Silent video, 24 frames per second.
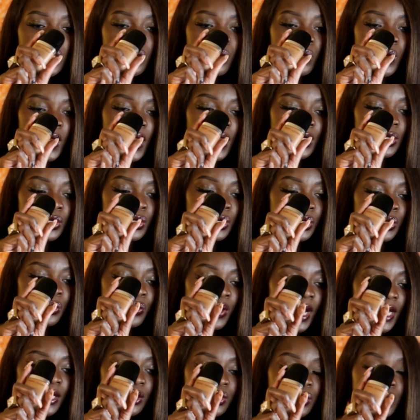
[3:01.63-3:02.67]
So what I do,
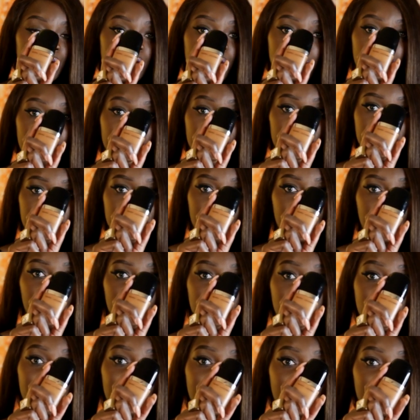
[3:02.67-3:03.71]
I do mix it
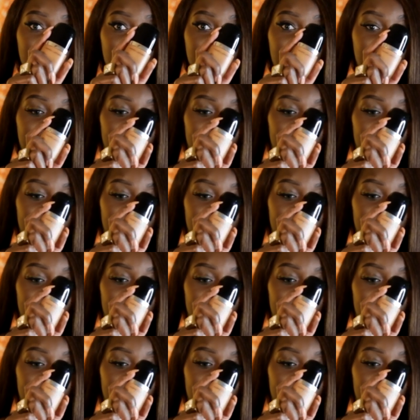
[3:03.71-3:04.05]
with different